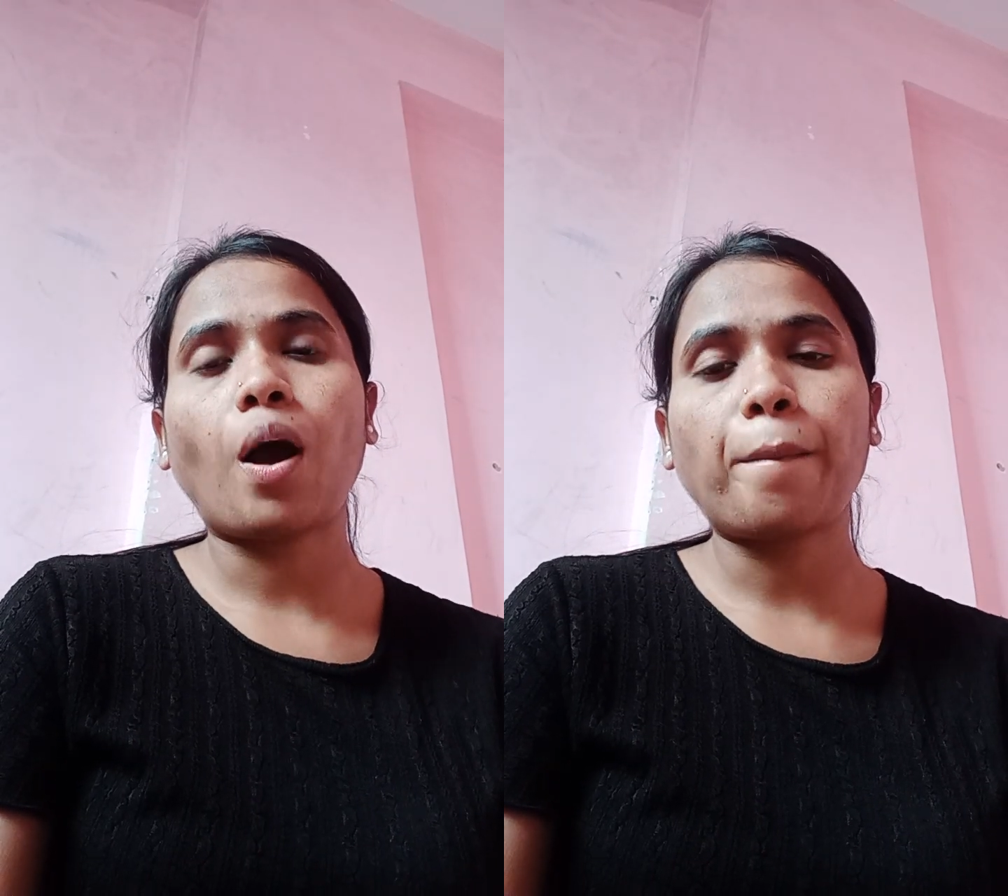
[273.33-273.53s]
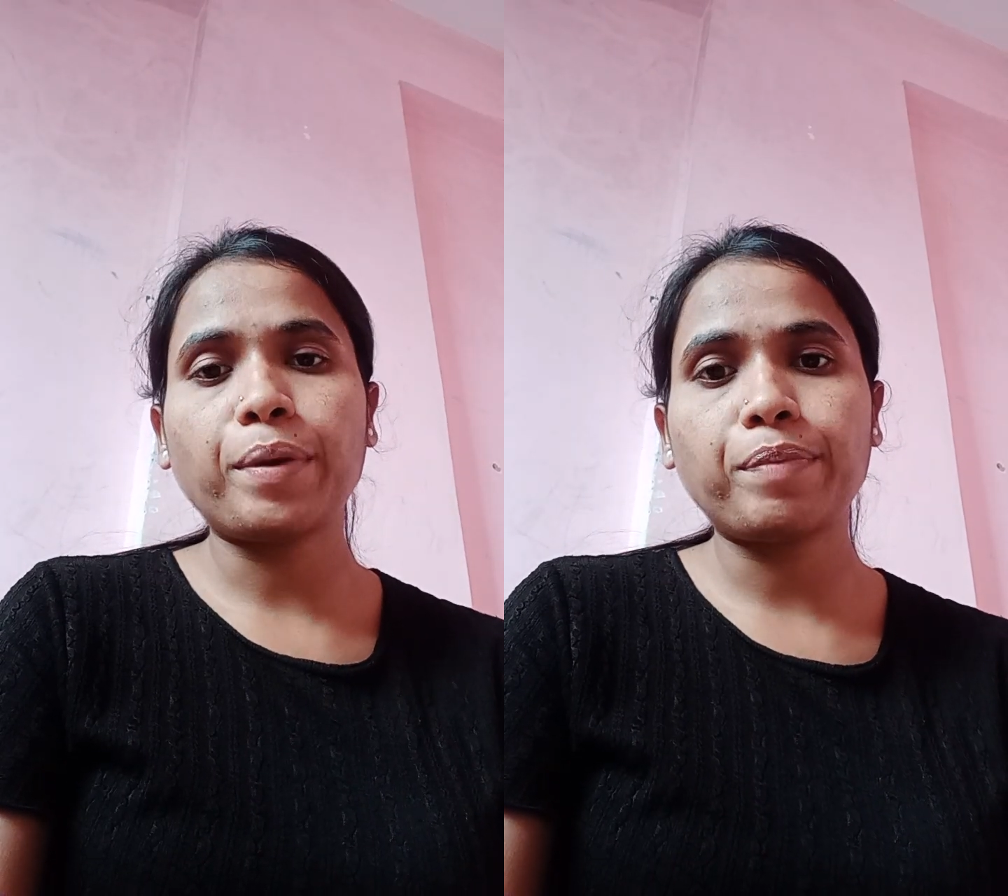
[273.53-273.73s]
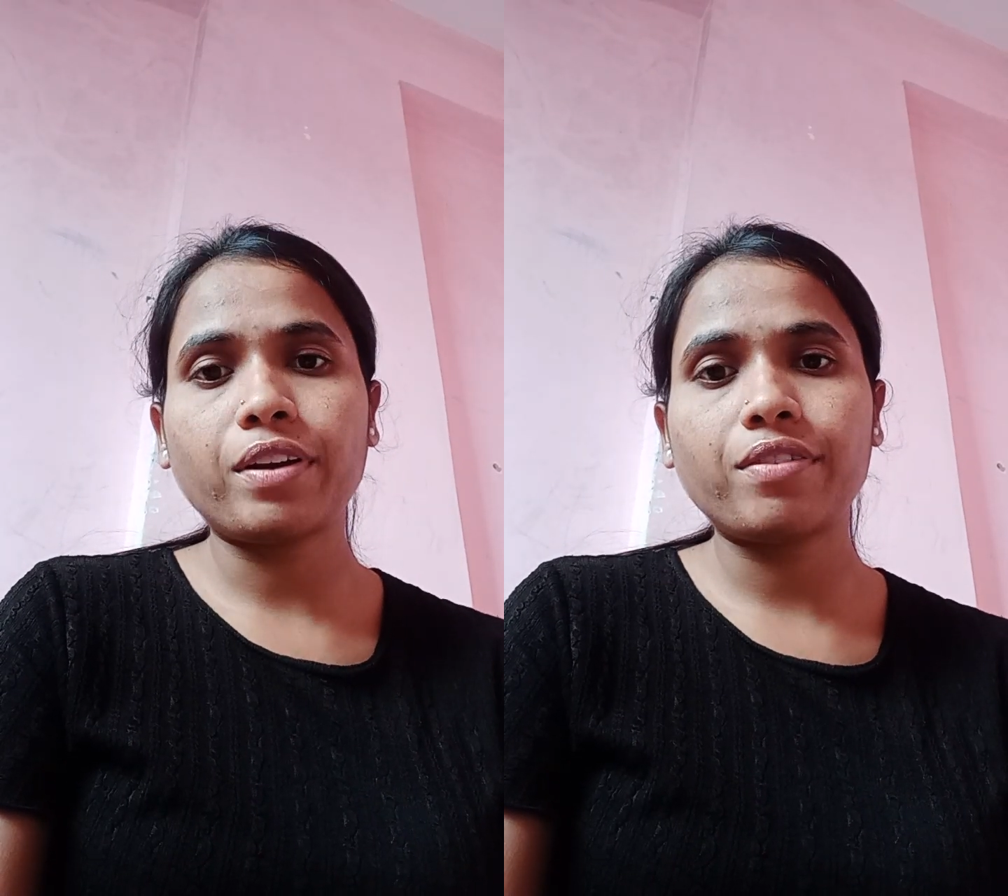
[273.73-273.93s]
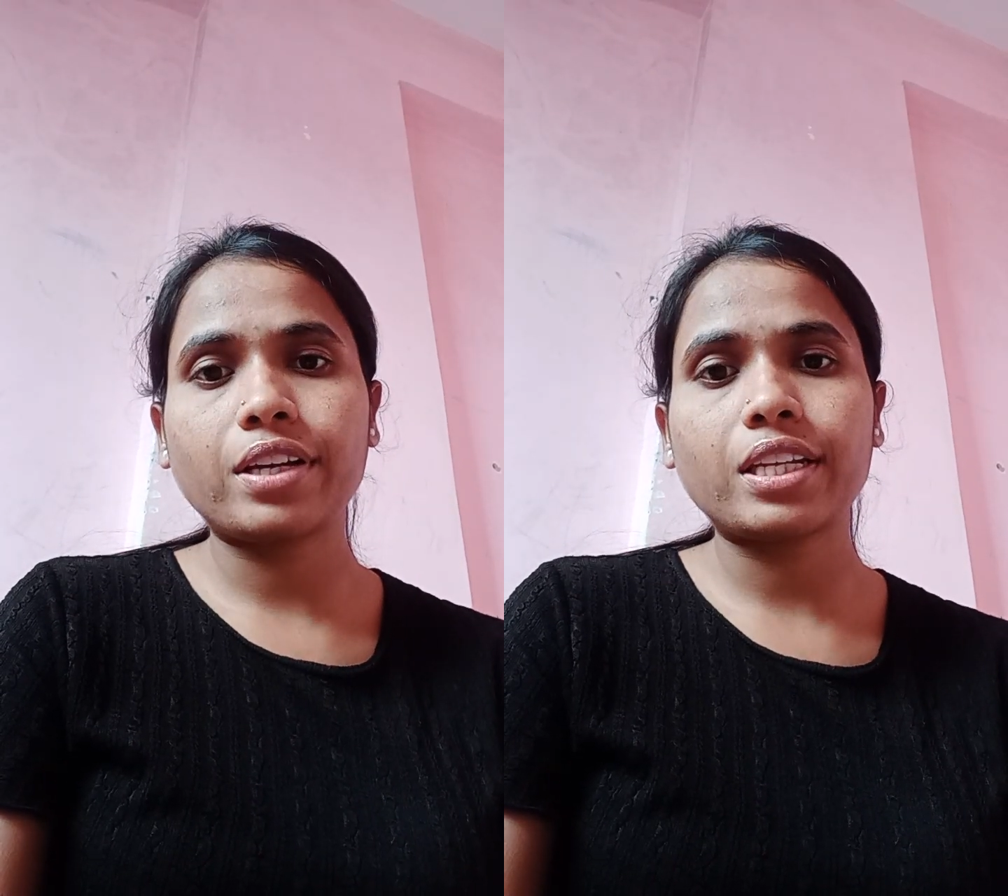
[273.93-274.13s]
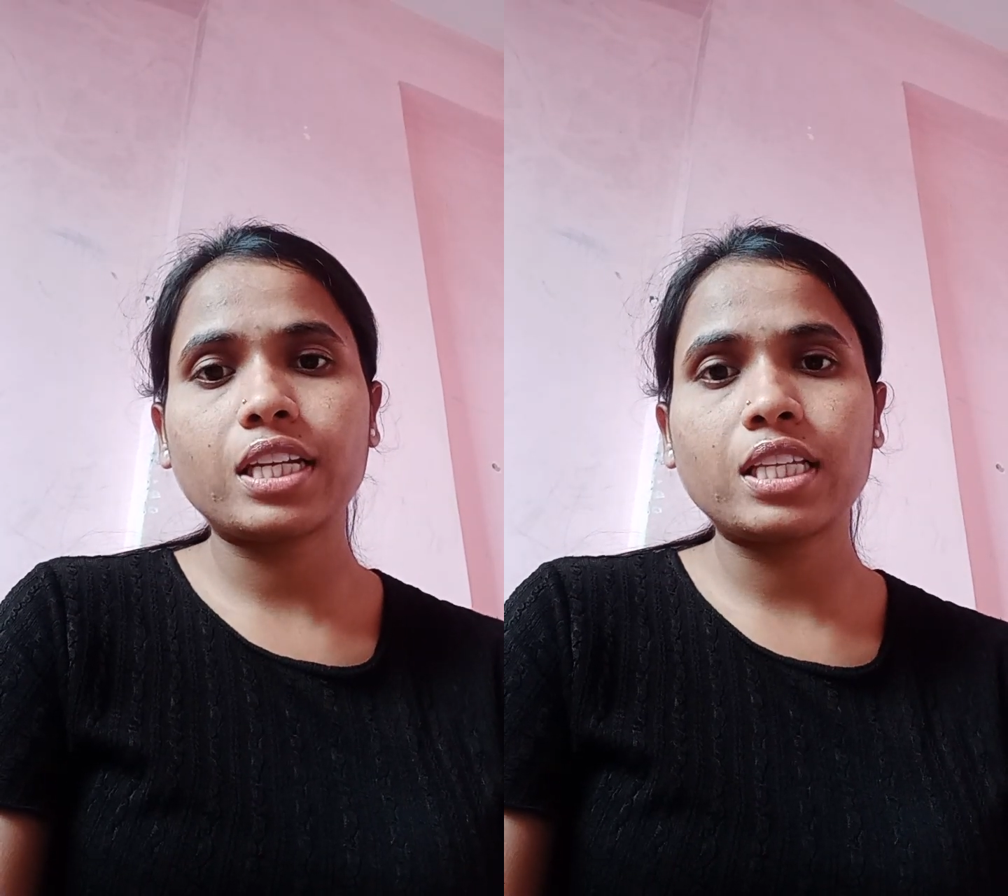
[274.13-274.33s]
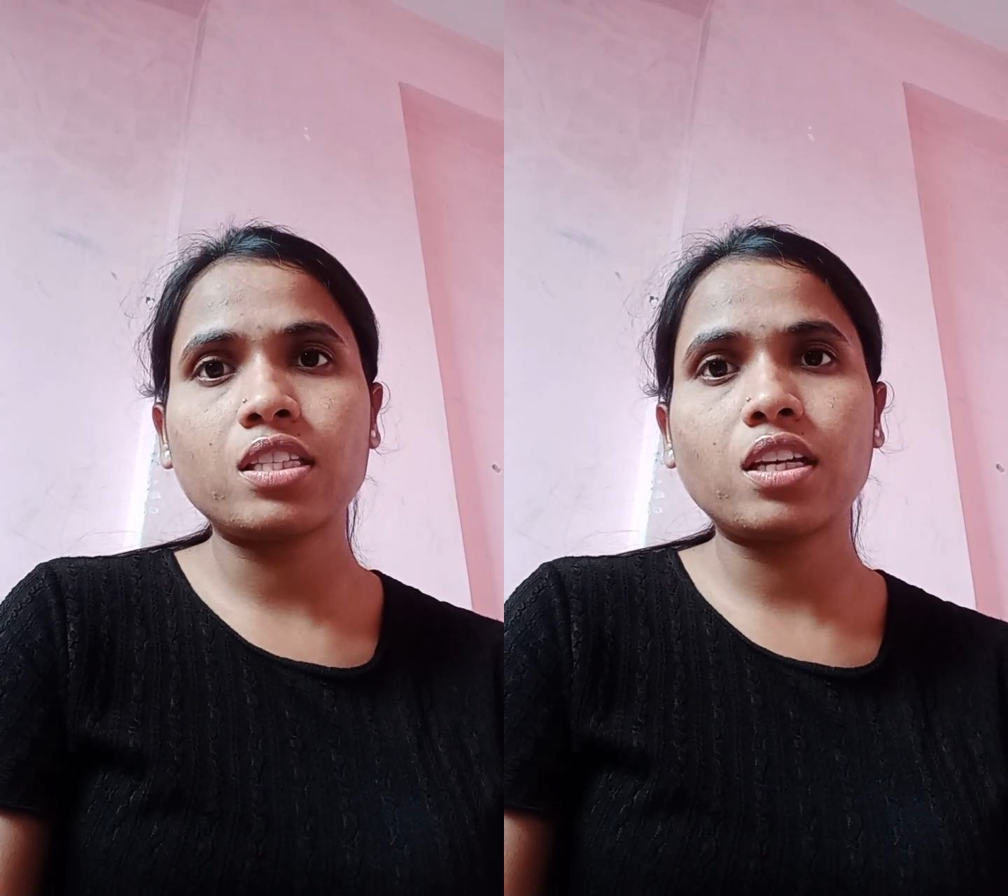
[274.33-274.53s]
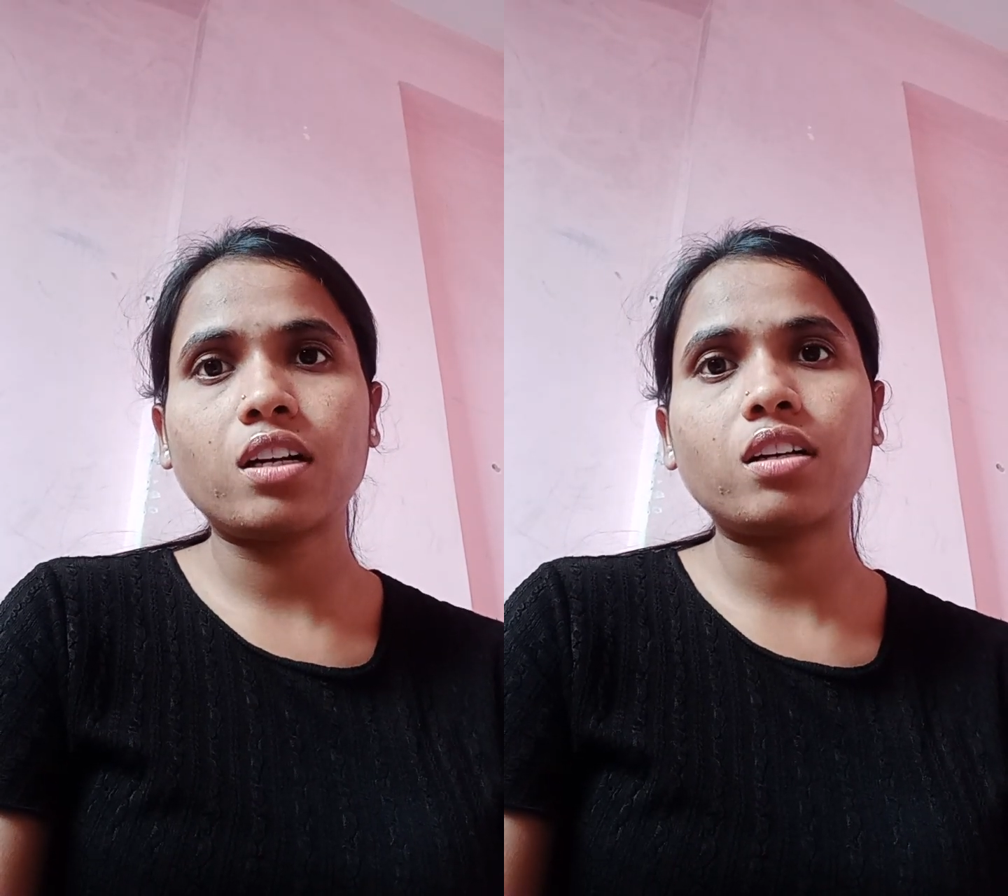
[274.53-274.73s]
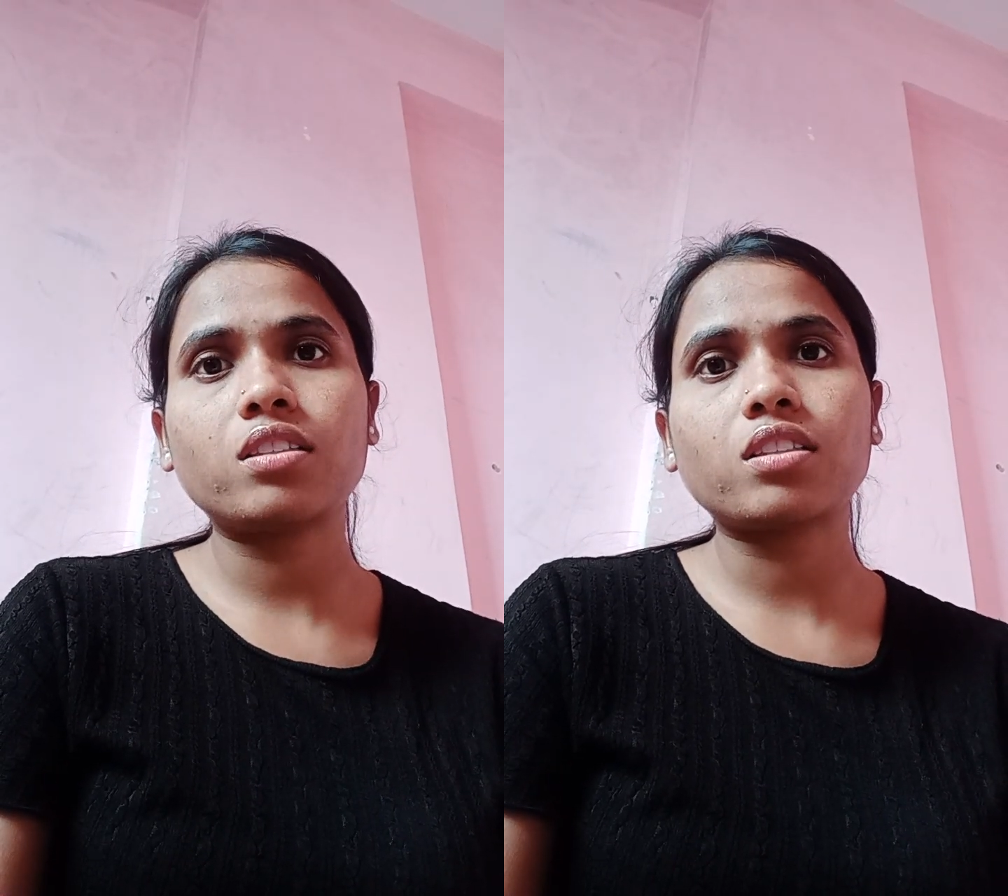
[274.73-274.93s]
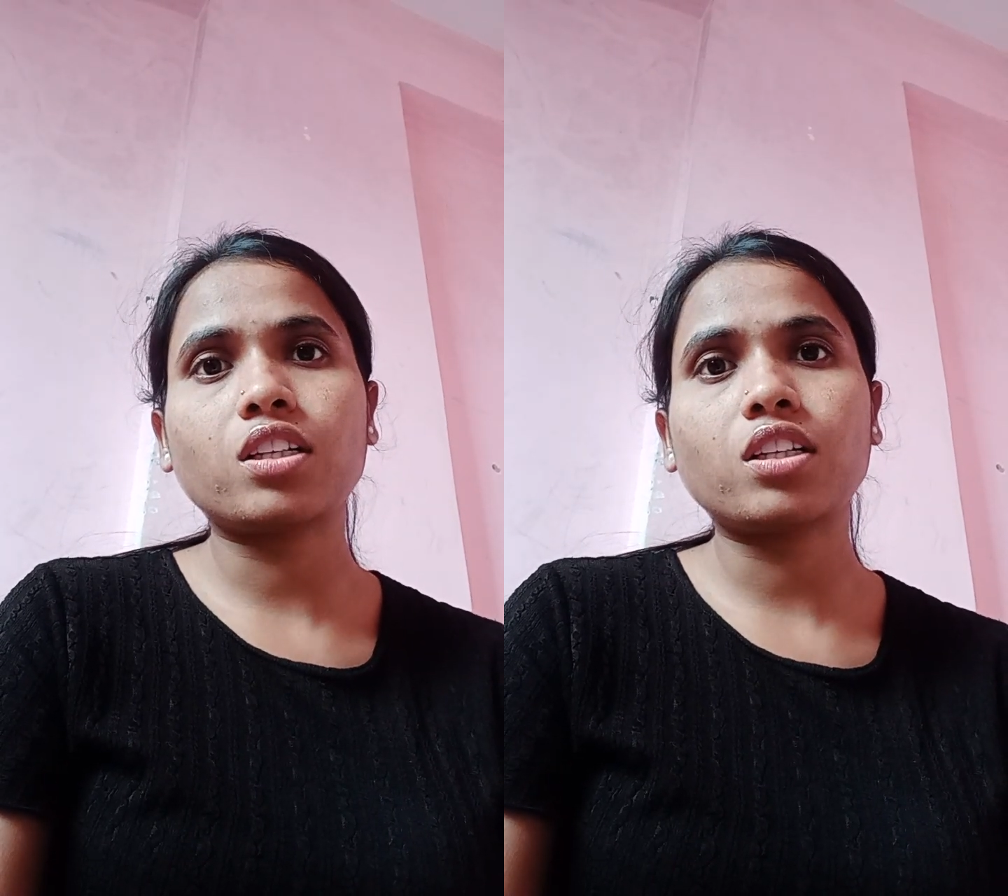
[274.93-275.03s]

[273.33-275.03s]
People vary in their